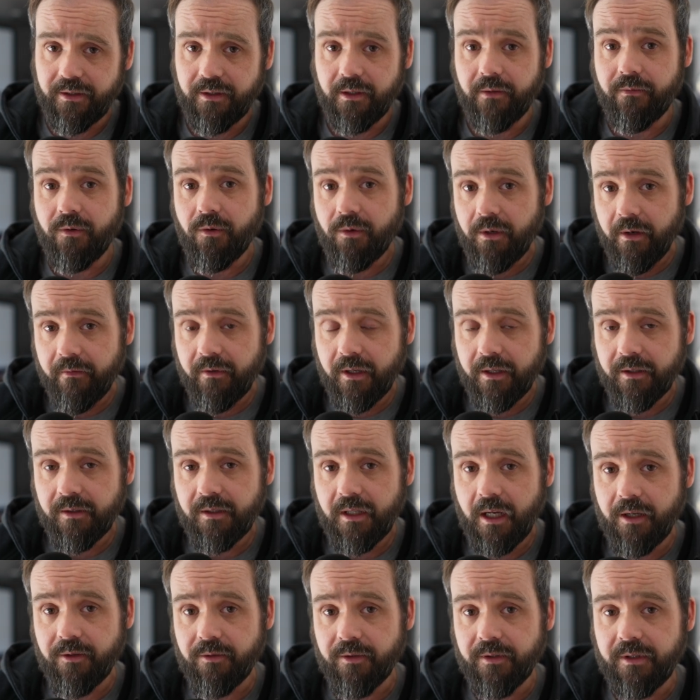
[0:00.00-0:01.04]
And if you give it a
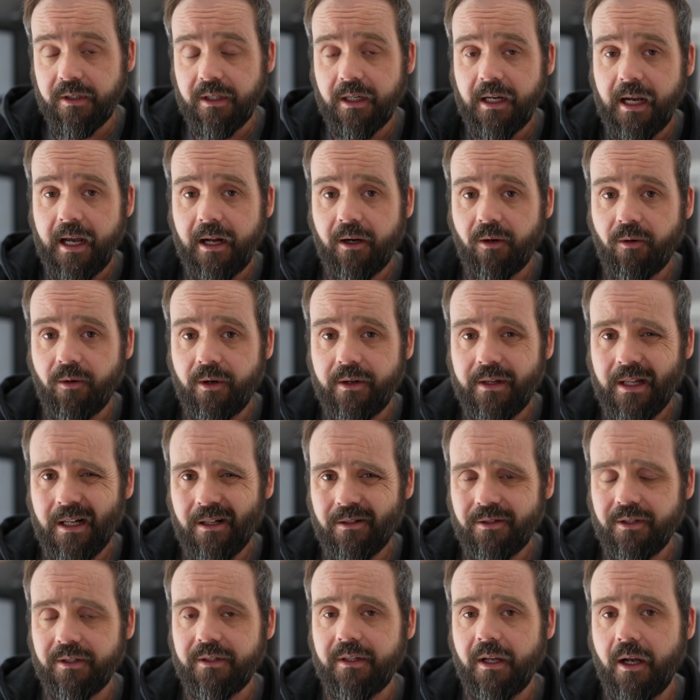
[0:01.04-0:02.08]
Schedule C category, that'll
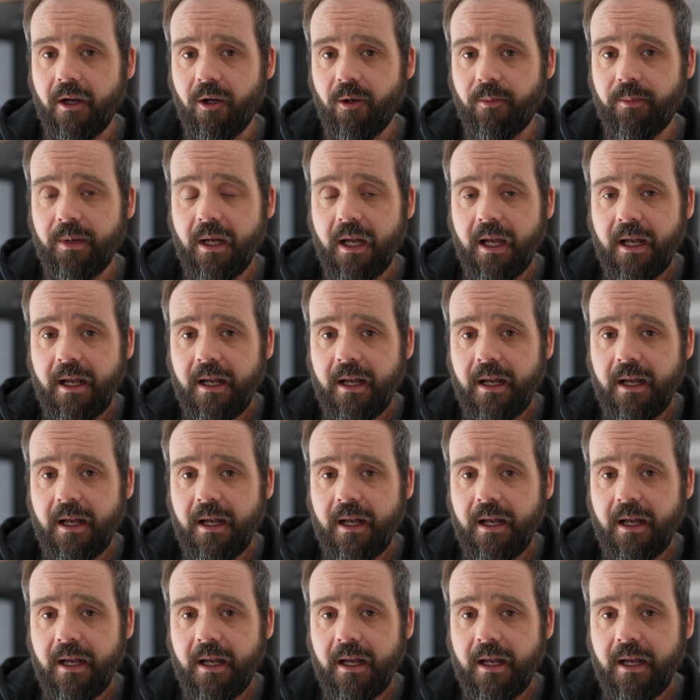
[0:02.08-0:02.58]
just help